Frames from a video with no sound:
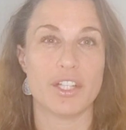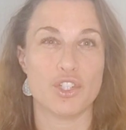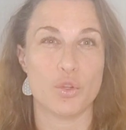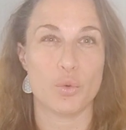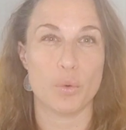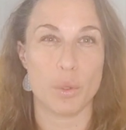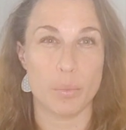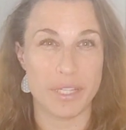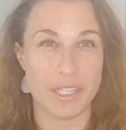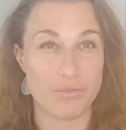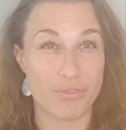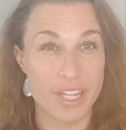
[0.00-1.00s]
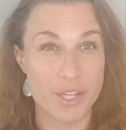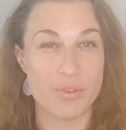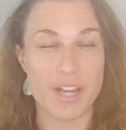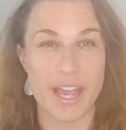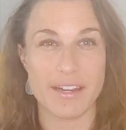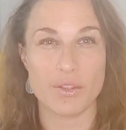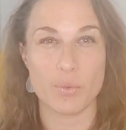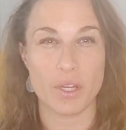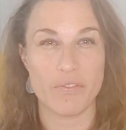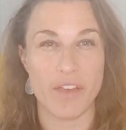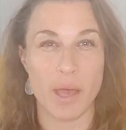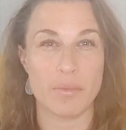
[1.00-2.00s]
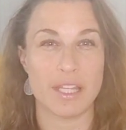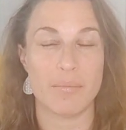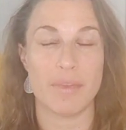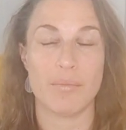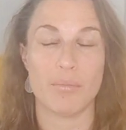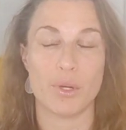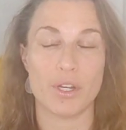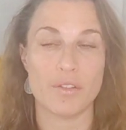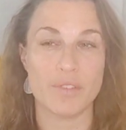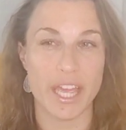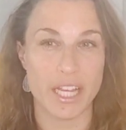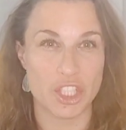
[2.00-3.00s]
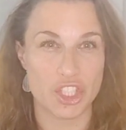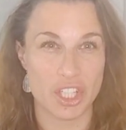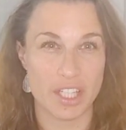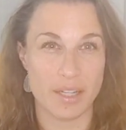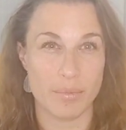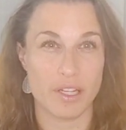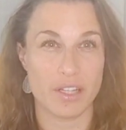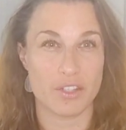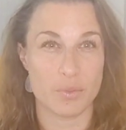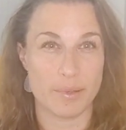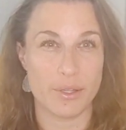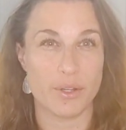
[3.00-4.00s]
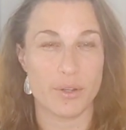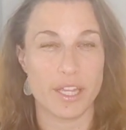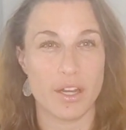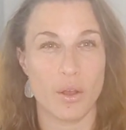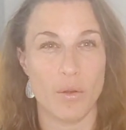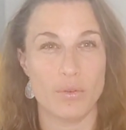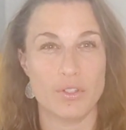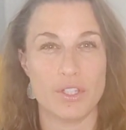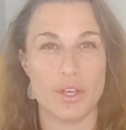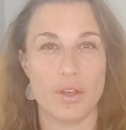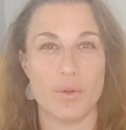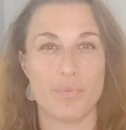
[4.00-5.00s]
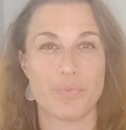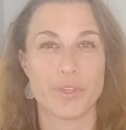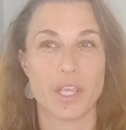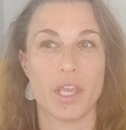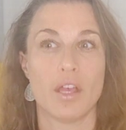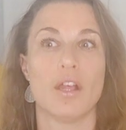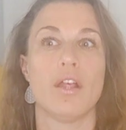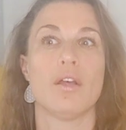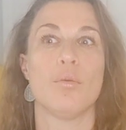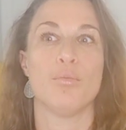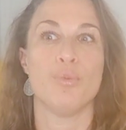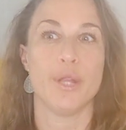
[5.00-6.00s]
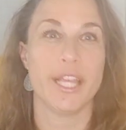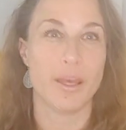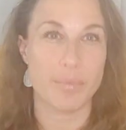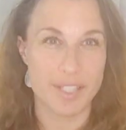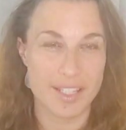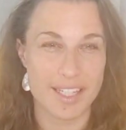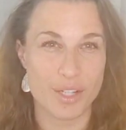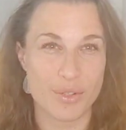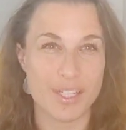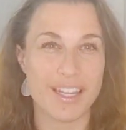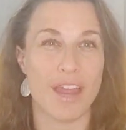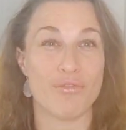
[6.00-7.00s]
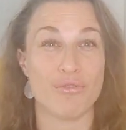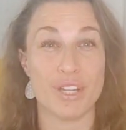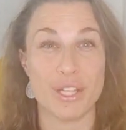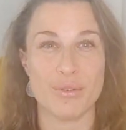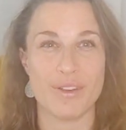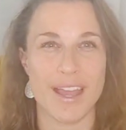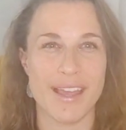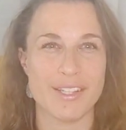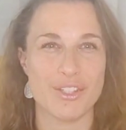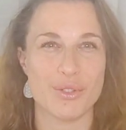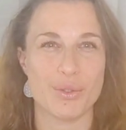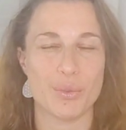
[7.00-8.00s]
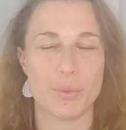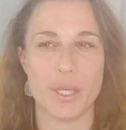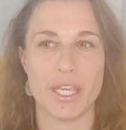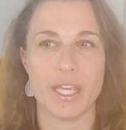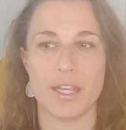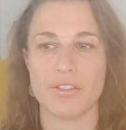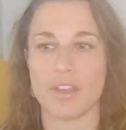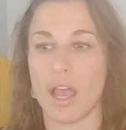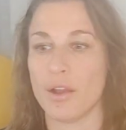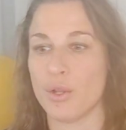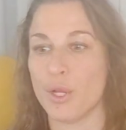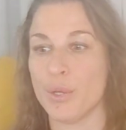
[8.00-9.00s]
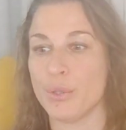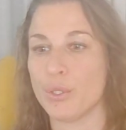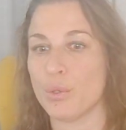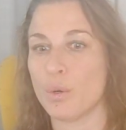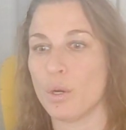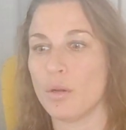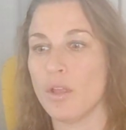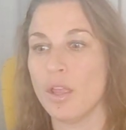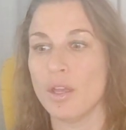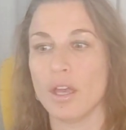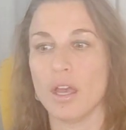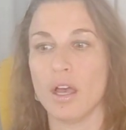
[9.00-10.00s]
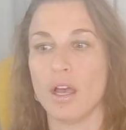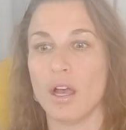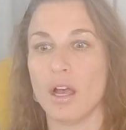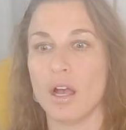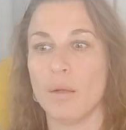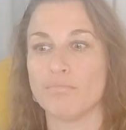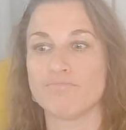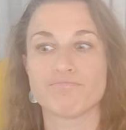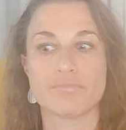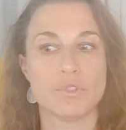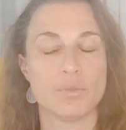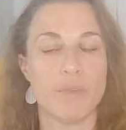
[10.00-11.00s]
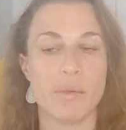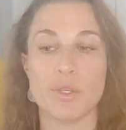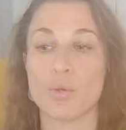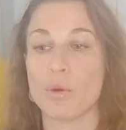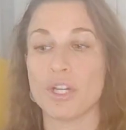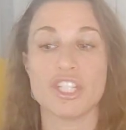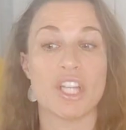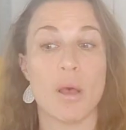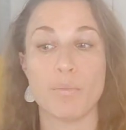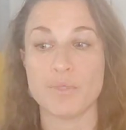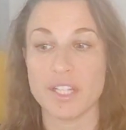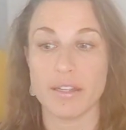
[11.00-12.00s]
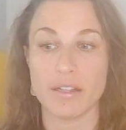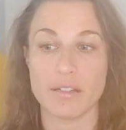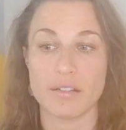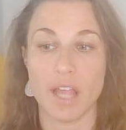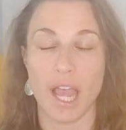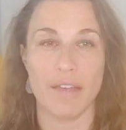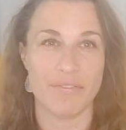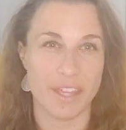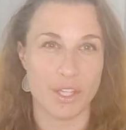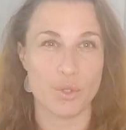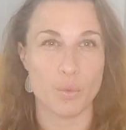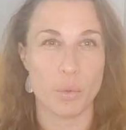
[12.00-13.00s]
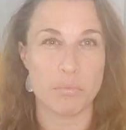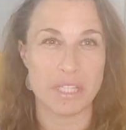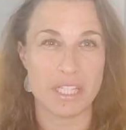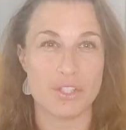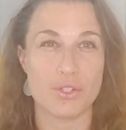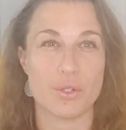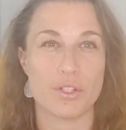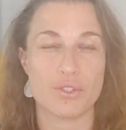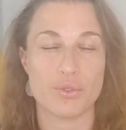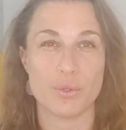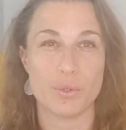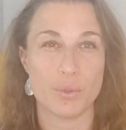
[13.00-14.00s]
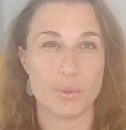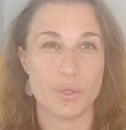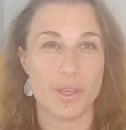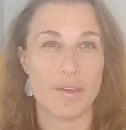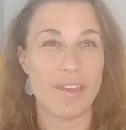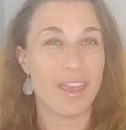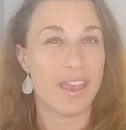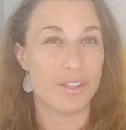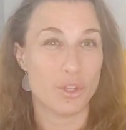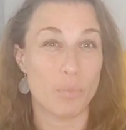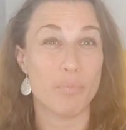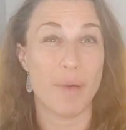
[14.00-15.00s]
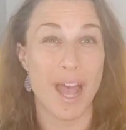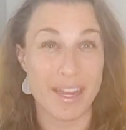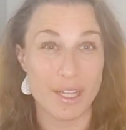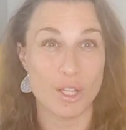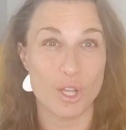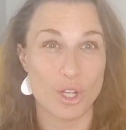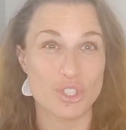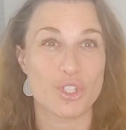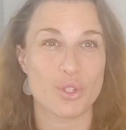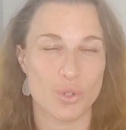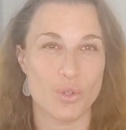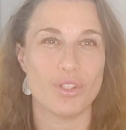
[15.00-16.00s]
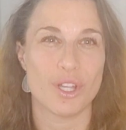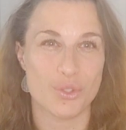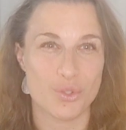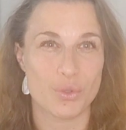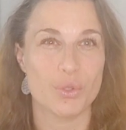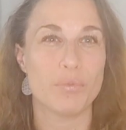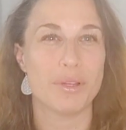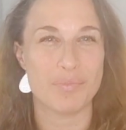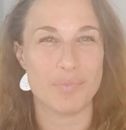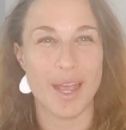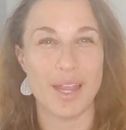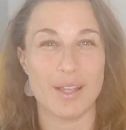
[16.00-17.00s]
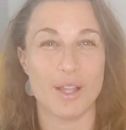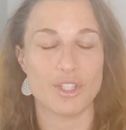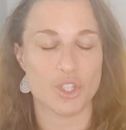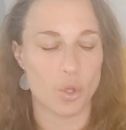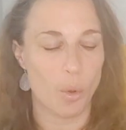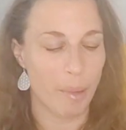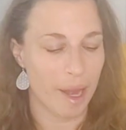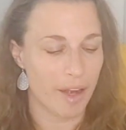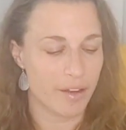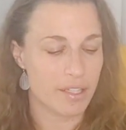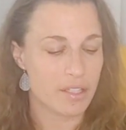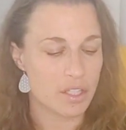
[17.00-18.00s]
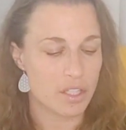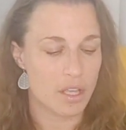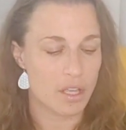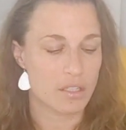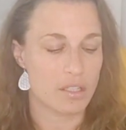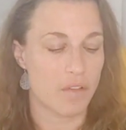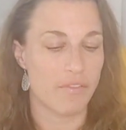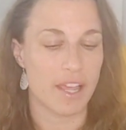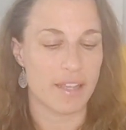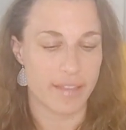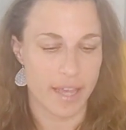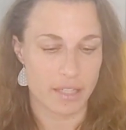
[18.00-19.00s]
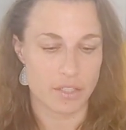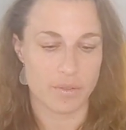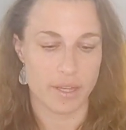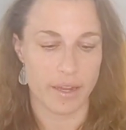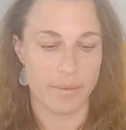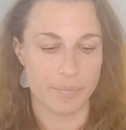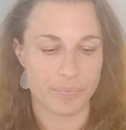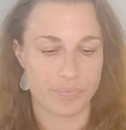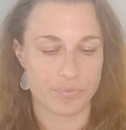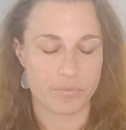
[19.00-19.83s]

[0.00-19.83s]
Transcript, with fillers: that you will be reunited with a family member, actually, because Pluto can also bring up a secret and reunite you with, I don't know, your, um, maybe you were adopted, and then you will meet your true, uh, your biological, not true, but biological parents, stuff like that, okay?